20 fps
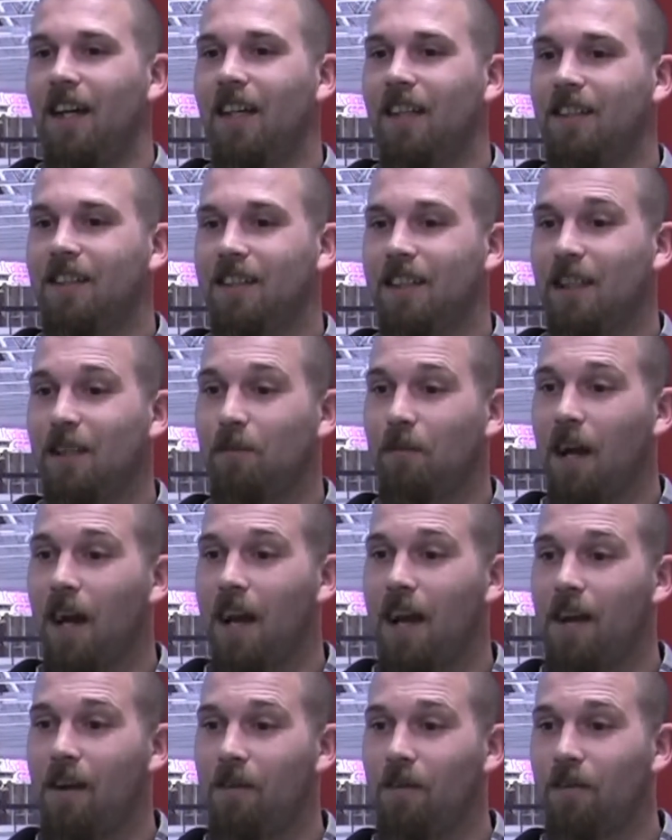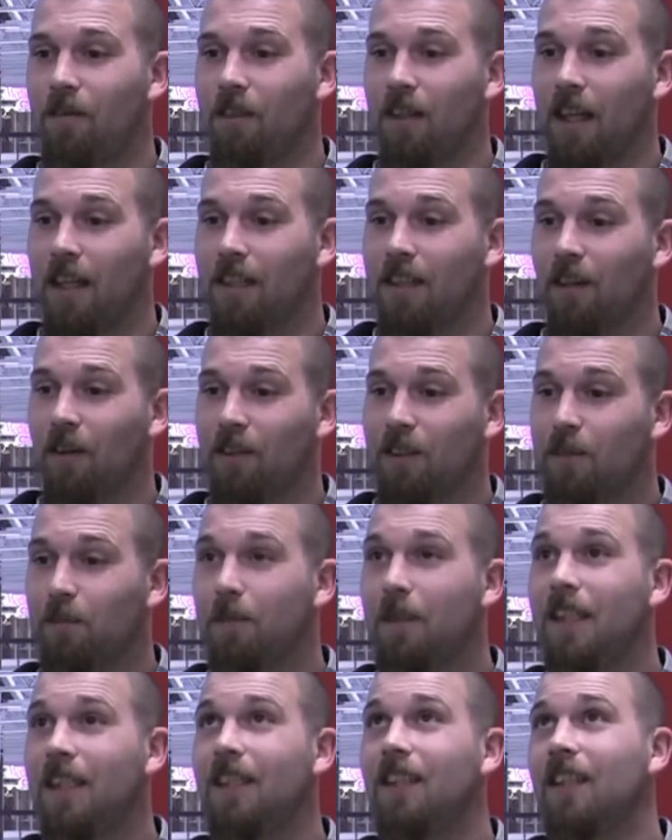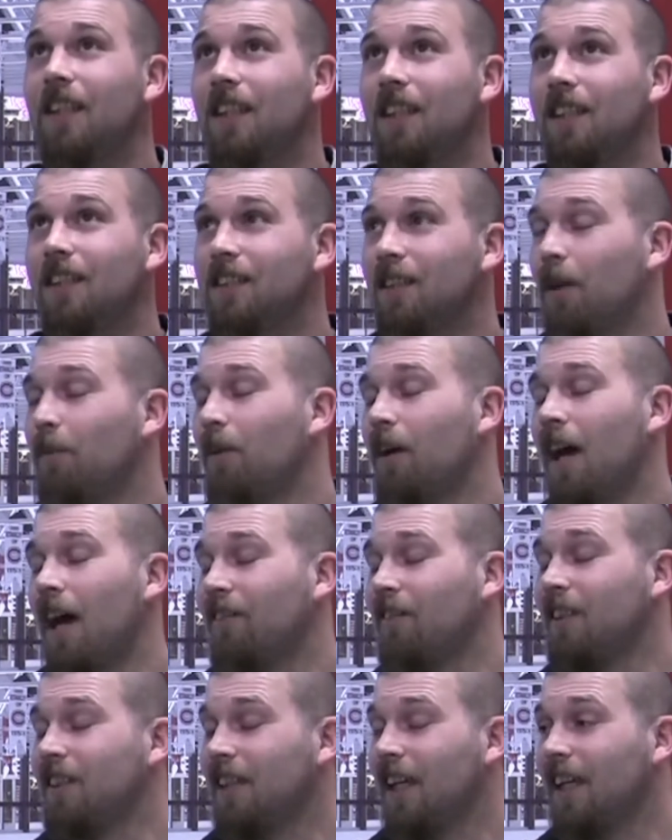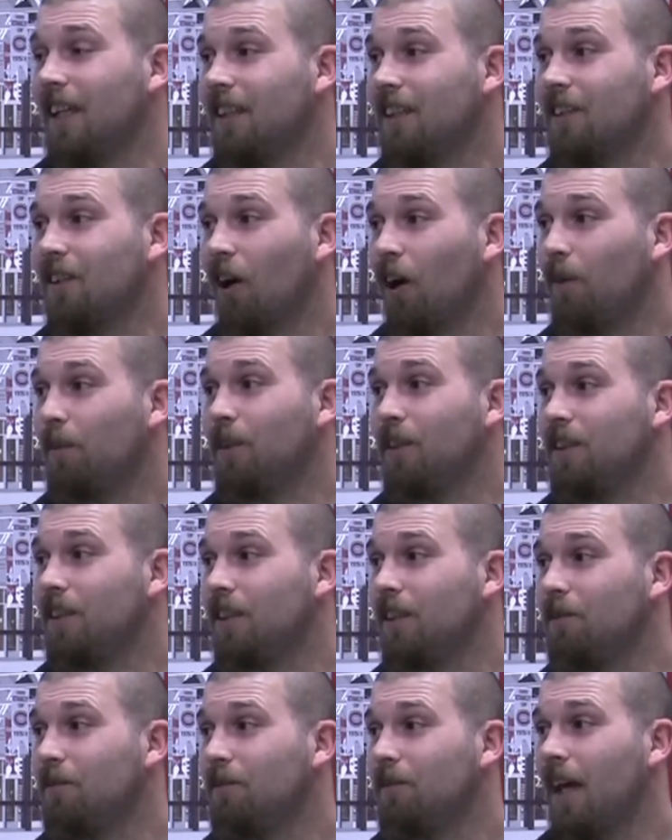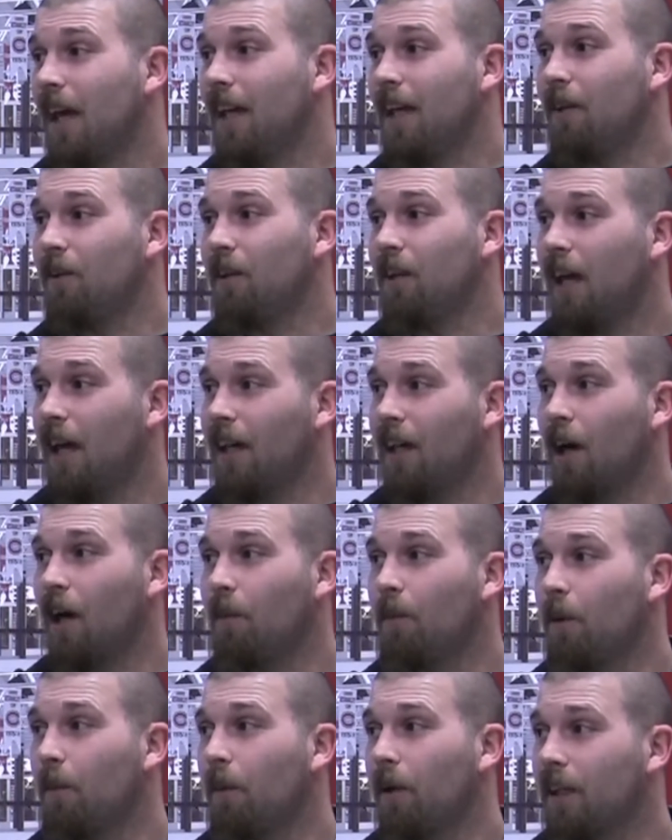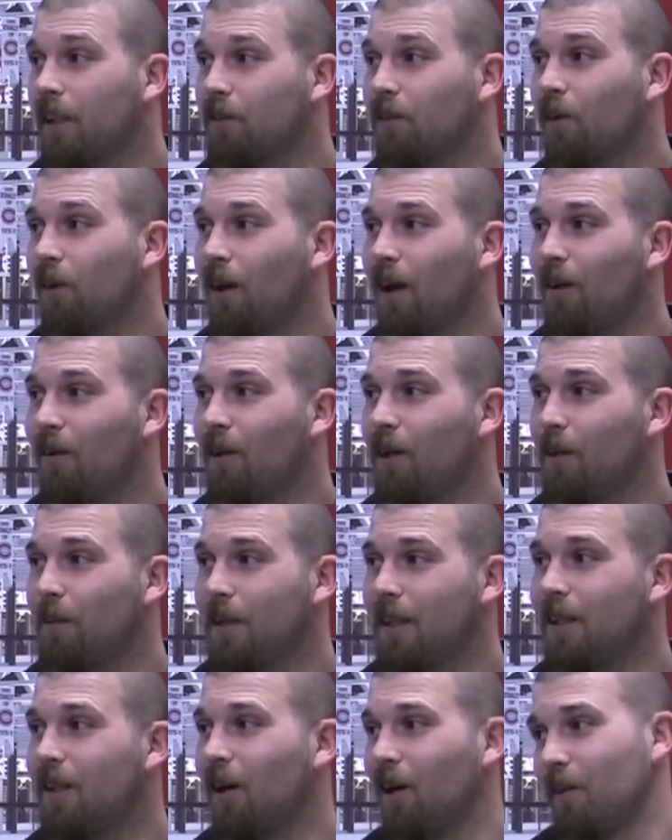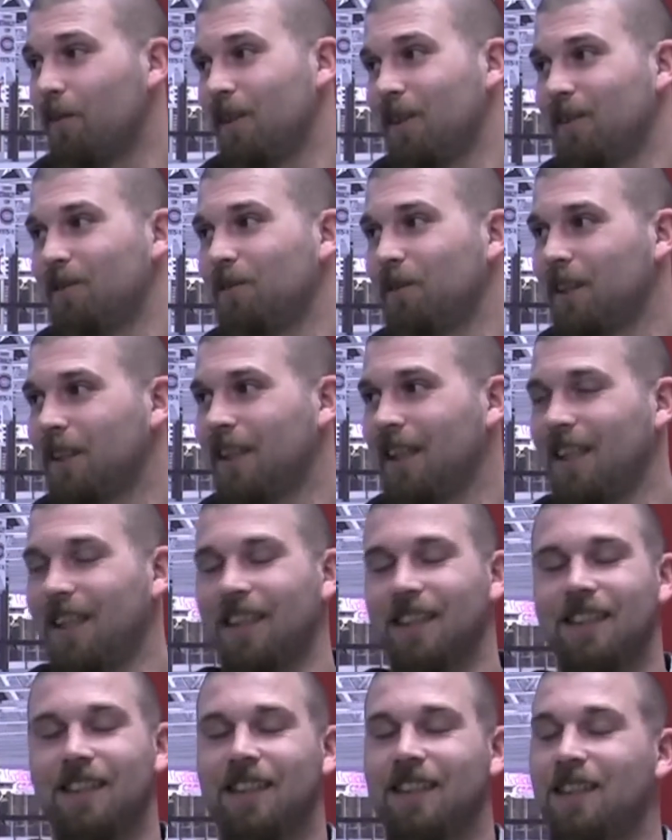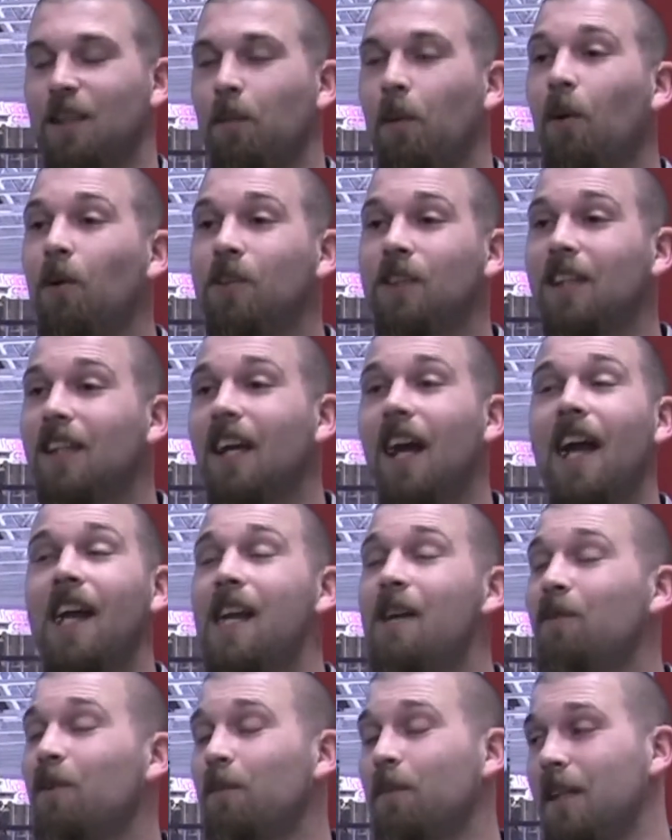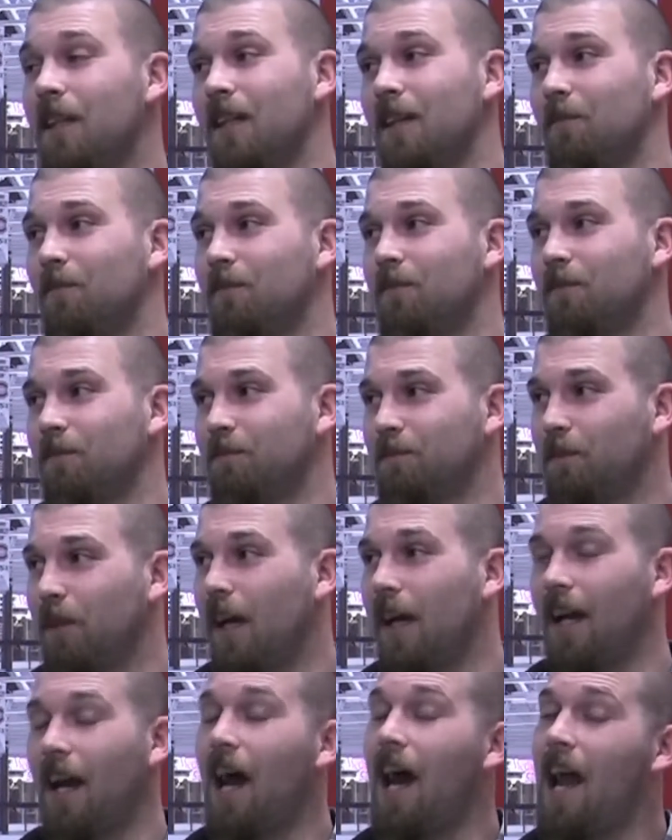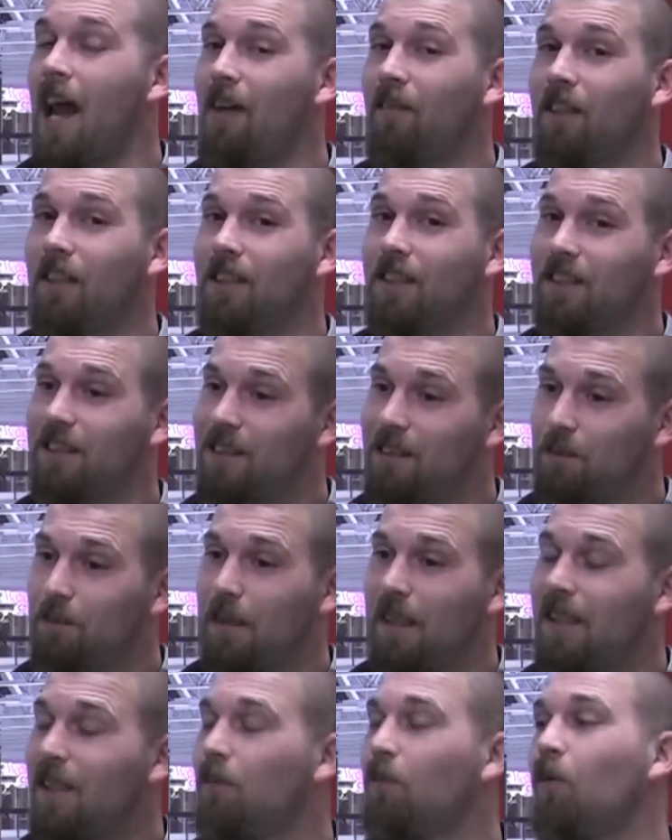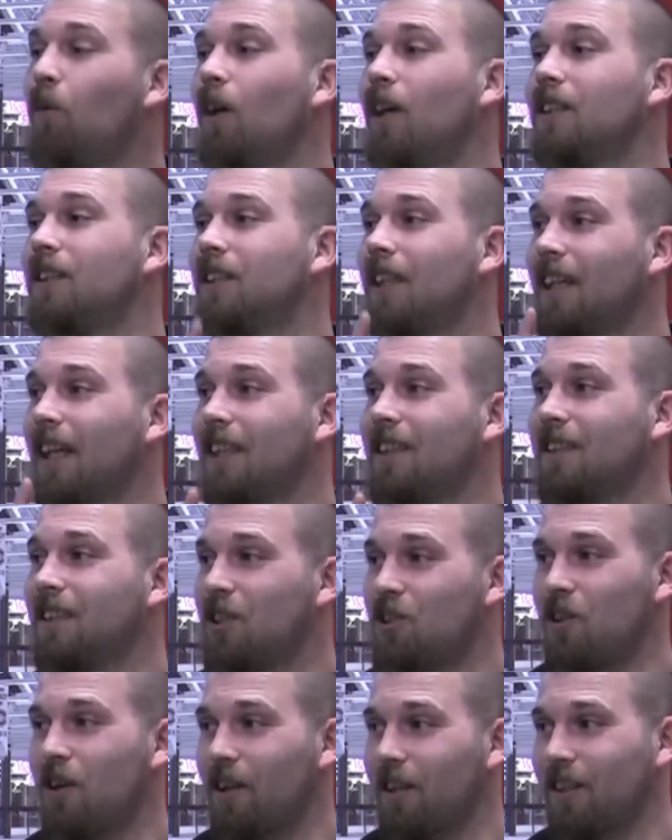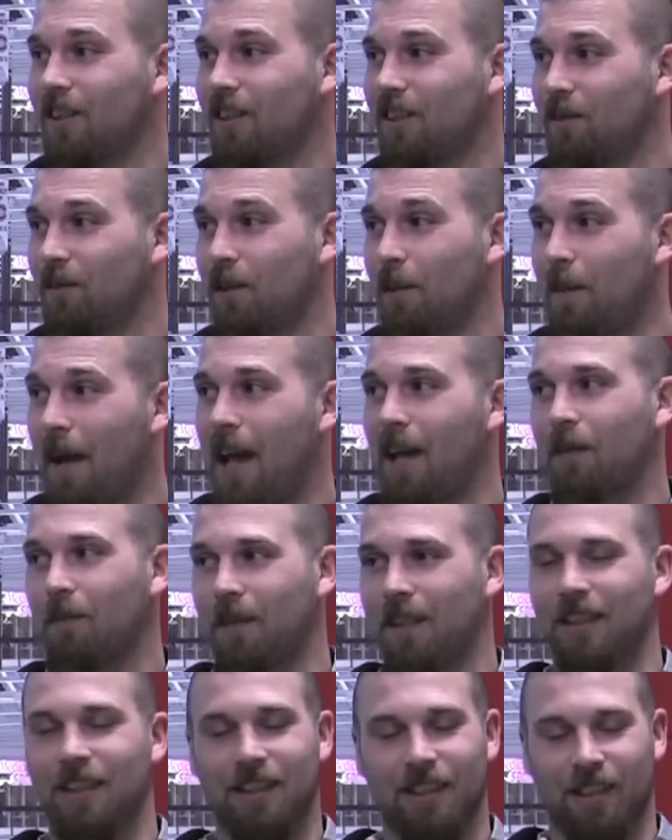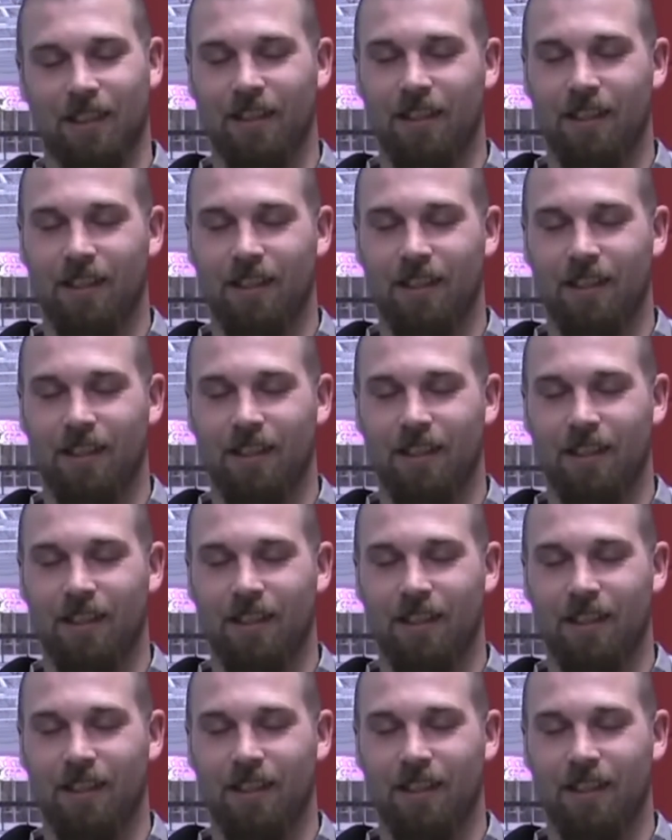Team I would like to always beat is, I'm going to have to say it, is Carmen's team. Anyone that Carmen plays for, I want to beat Carmen. Because supposedly I never beat him. Yeah. But I have beaten him once against the Sharks with the Pac-Man. So